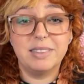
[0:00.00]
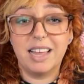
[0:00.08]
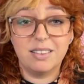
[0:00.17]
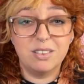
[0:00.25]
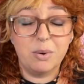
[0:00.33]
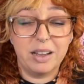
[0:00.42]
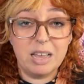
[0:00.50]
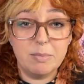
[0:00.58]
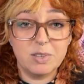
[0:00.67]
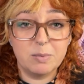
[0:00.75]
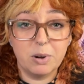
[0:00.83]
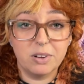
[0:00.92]
That's who I am
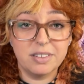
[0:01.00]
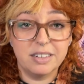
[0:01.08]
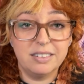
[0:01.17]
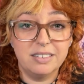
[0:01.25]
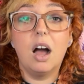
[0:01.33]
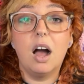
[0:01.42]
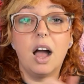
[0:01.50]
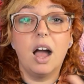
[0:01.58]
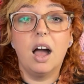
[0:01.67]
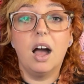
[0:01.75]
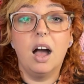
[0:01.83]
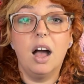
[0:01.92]
as a person.
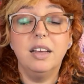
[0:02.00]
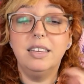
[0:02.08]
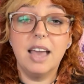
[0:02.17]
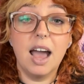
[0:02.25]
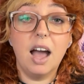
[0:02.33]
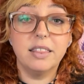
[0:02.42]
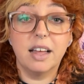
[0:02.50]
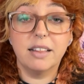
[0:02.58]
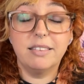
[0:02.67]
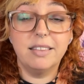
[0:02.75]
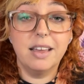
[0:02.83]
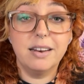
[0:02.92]
Yeah,
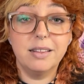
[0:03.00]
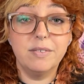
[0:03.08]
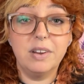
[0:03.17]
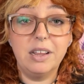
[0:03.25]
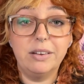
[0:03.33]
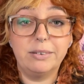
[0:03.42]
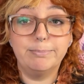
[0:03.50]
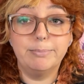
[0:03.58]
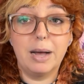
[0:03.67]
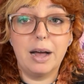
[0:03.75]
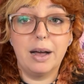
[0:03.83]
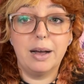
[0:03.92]
that's the end of the video.
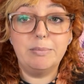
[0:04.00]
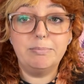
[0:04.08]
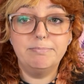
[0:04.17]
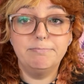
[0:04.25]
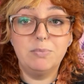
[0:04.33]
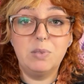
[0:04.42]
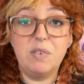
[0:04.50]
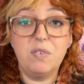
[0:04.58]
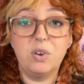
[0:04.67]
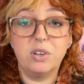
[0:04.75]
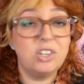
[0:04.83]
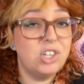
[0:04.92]
If you
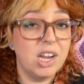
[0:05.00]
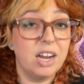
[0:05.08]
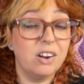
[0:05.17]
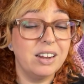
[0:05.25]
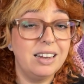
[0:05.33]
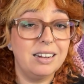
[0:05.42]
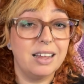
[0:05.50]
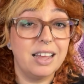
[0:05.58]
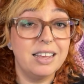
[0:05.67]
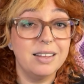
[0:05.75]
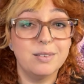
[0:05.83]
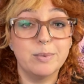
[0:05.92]
could share and
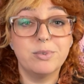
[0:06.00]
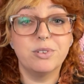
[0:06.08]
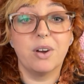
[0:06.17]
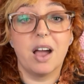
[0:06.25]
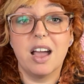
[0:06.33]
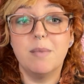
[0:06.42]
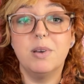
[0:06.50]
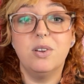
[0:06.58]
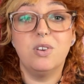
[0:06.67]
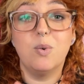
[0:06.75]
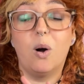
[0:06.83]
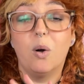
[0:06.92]
like and subscribe and
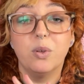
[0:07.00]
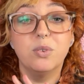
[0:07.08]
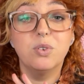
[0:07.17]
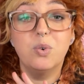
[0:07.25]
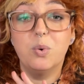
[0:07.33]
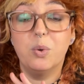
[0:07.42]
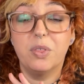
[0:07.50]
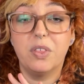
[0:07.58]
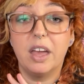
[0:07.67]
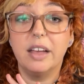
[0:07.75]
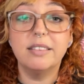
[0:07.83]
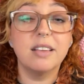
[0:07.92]
do all those cool
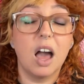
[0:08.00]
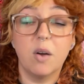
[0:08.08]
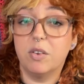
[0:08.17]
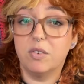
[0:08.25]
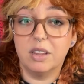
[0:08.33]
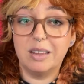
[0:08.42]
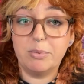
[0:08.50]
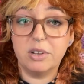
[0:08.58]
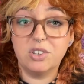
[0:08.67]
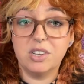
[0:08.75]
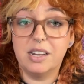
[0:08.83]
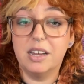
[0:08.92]
things, I would really
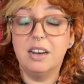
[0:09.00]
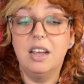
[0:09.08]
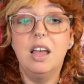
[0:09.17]
appreciate it.